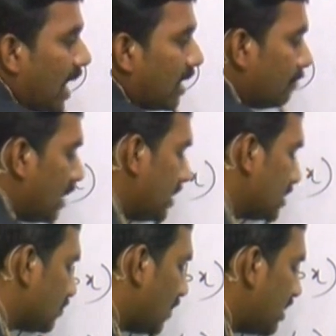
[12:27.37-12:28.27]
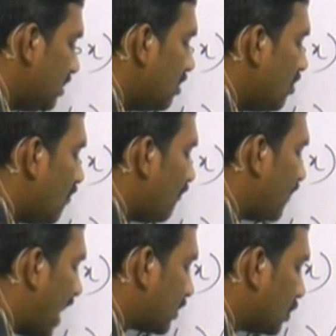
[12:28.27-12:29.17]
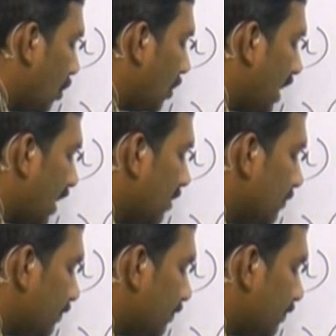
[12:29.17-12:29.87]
n minus 1 factorial